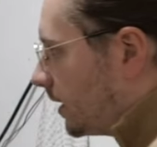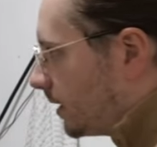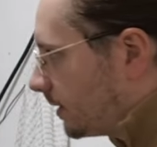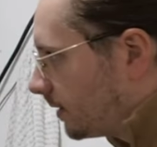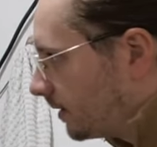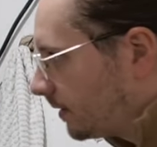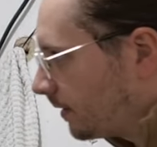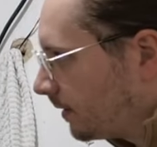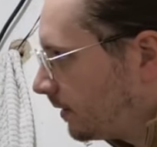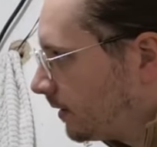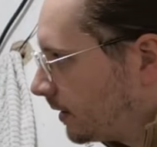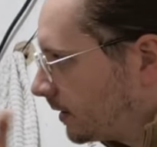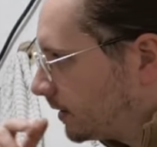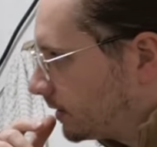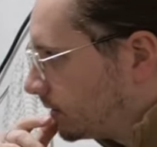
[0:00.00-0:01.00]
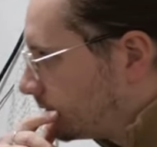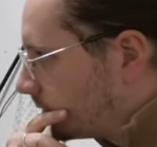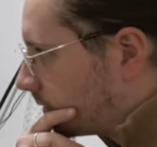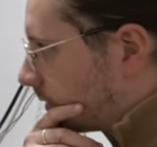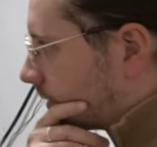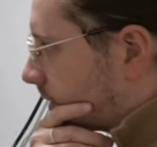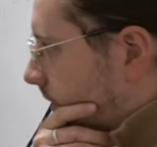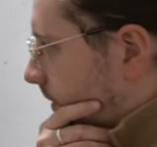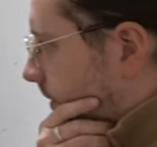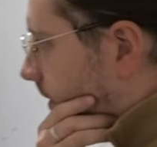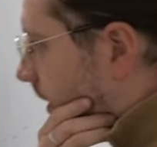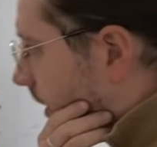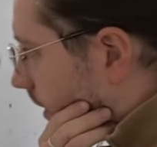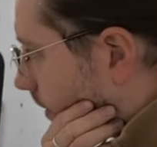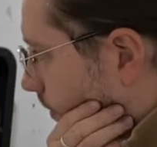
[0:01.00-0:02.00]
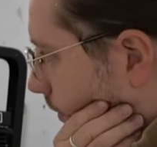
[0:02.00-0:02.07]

The doors that I